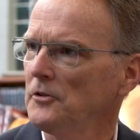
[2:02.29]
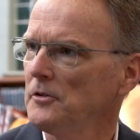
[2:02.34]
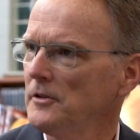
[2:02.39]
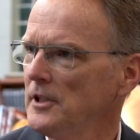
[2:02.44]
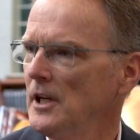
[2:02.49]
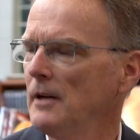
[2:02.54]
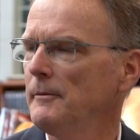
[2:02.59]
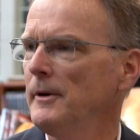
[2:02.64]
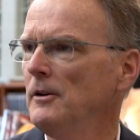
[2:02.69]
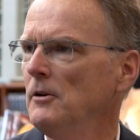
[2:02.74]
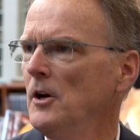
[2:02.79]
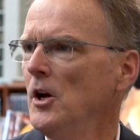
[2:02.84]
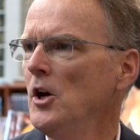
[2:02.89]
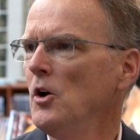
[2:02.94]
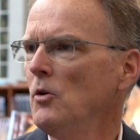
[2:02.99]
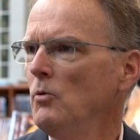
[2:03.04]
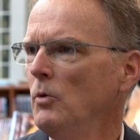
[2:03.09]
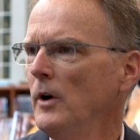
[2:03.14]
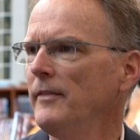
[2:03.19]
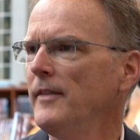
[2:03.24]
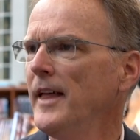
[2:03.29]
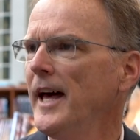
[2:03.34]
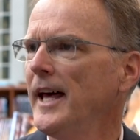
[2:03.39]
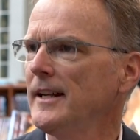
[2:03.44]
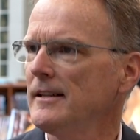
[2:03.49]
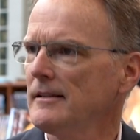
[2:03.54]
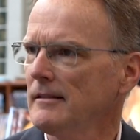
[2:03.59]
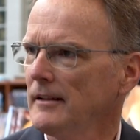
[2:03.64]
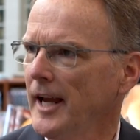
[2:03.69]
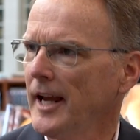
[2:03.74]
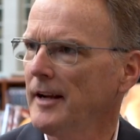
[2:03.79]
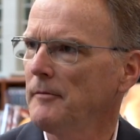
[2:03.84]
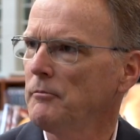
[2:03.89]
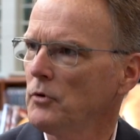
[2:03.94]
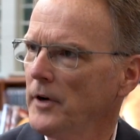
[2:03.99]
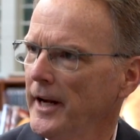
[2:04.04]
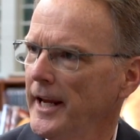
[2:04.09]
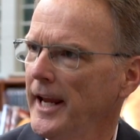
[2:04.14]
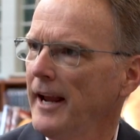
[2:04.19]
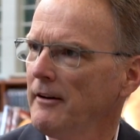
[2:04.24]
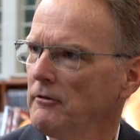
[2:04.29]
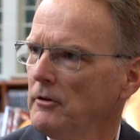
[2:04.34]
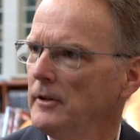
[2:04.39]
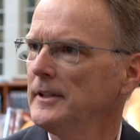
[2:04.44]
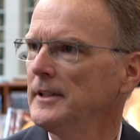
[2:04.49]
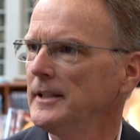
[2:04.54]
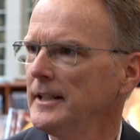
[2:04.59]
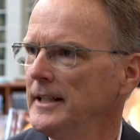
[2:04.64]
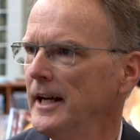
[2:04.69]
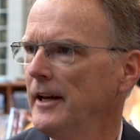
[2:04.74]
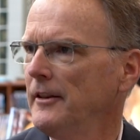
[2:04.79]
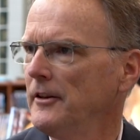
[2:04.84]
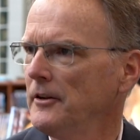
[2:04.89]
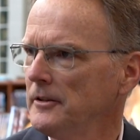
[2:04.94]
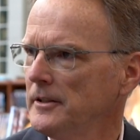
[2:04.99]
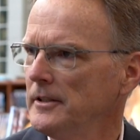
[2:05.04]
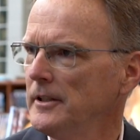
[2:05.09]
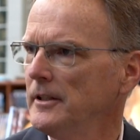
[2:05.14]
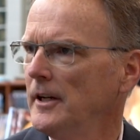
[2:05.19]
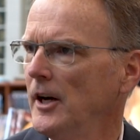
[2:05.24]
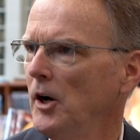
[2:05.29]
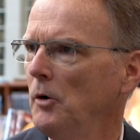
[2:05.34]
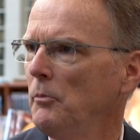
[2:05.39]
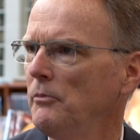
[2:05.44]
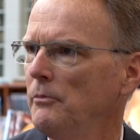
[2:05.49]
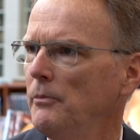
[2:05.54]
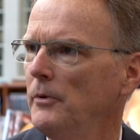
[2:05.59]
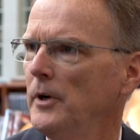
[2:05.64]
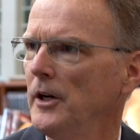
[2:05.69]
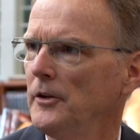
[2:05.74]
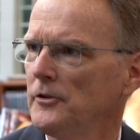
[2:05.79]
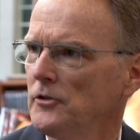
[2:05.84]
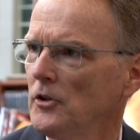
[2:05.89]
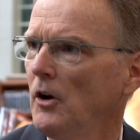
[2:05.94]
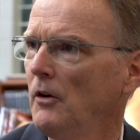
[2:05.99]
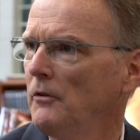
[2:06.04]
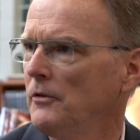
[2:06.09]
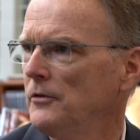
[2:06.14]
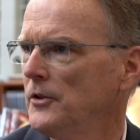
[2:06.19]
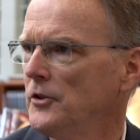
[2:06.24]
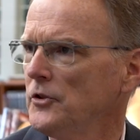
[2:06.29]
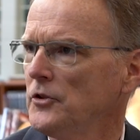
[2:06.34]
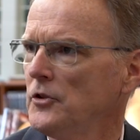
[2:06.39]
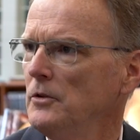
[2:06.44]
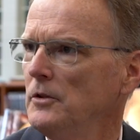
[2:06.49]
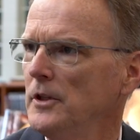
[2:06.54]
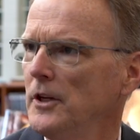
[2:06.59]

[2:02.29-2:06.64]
So tell me what that is like, bringing everyone together to help solve student